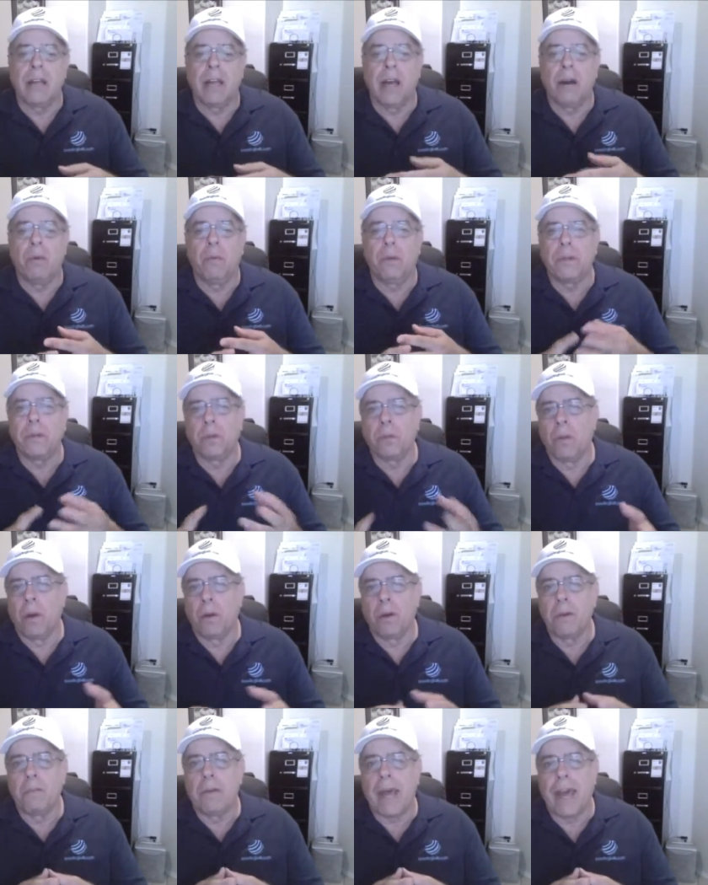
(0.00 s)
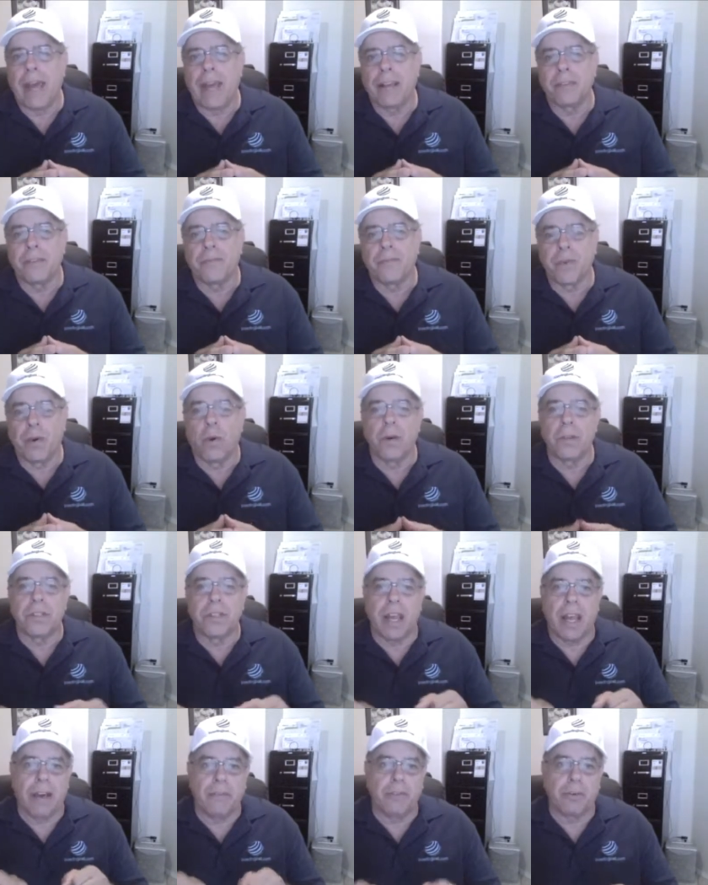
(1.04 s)
Now, with the roller bags, of
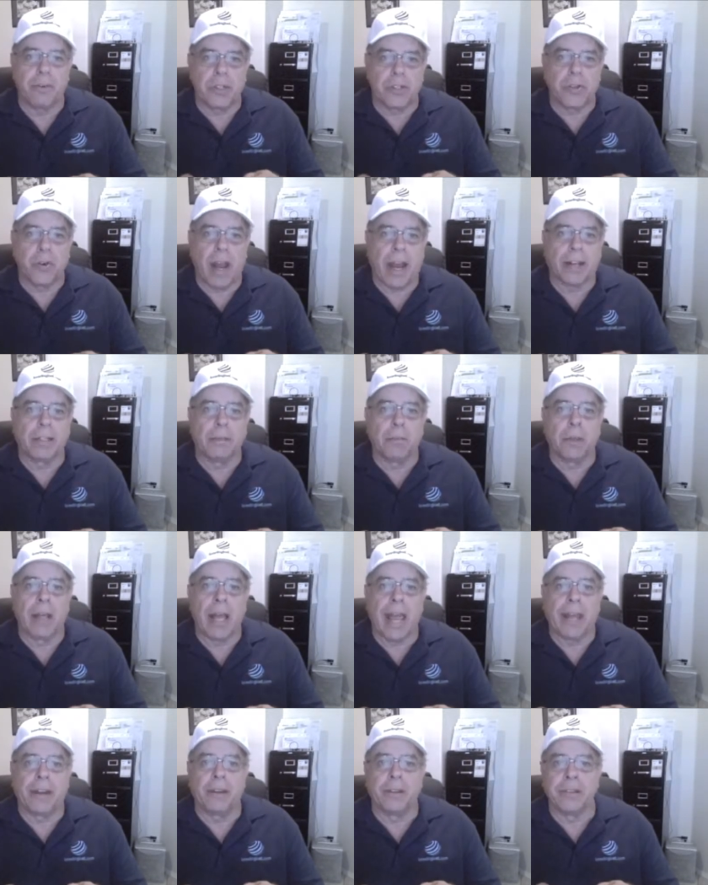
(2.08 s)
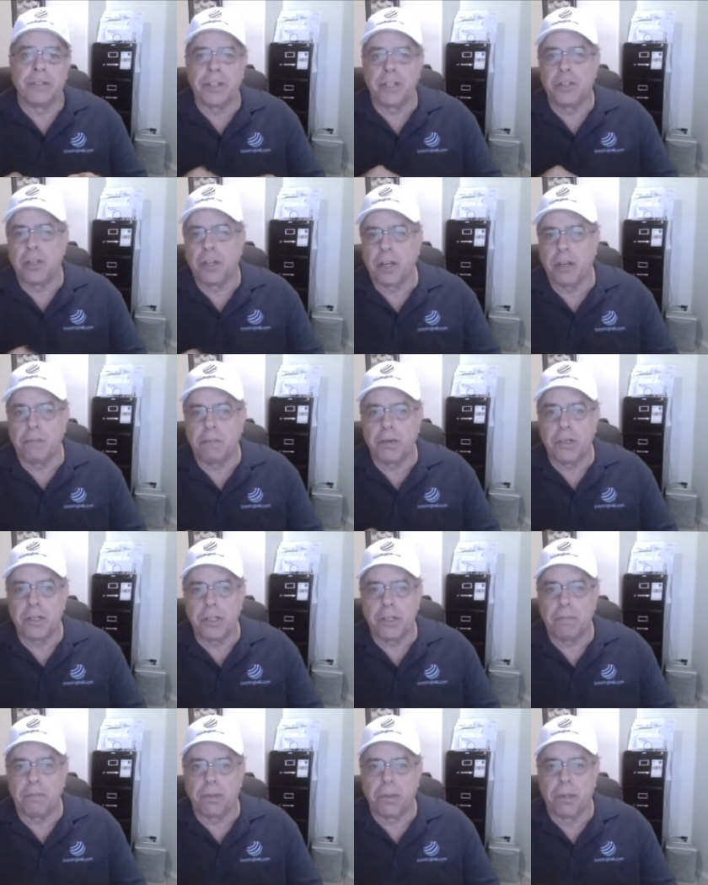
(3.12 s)
course, they have the retractable handles that you can
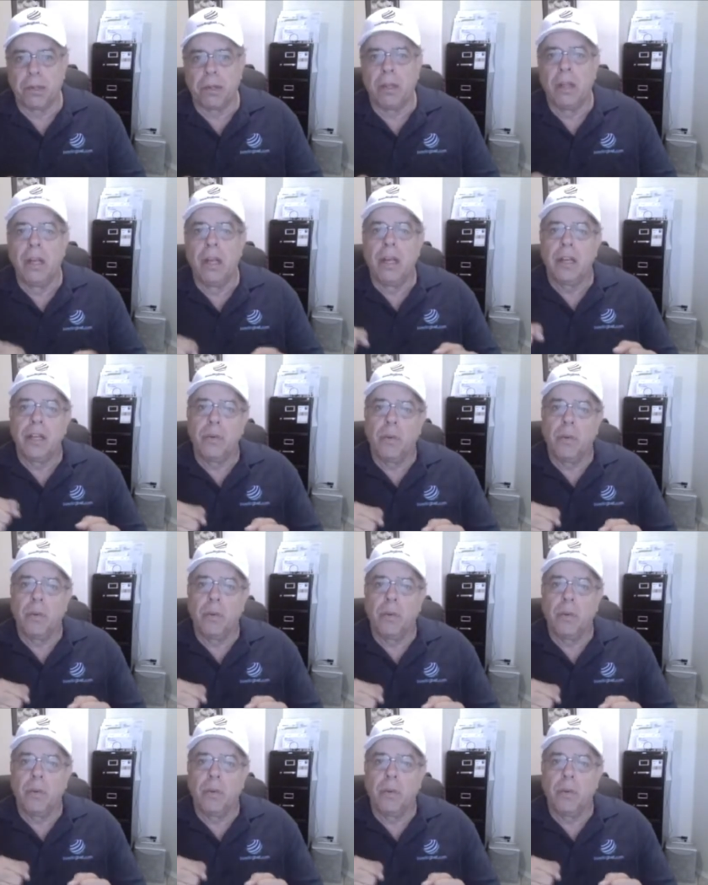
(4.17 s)
push and pull.